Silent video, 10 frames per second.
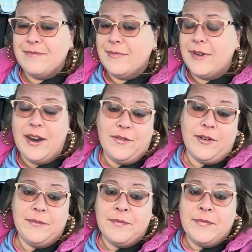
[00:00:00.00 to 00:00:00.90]

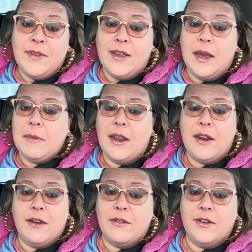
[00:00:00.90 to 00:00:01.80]
whatever I'm not
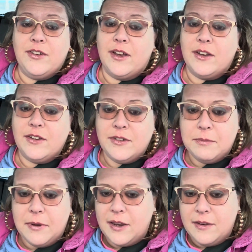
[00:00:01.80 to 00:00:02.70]
here to judge,
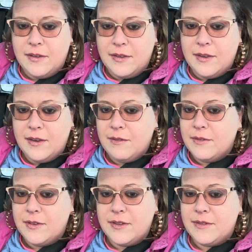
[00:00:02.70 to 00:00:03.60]
but it
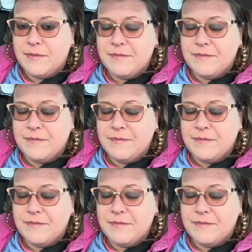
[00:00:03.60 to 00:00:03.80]
was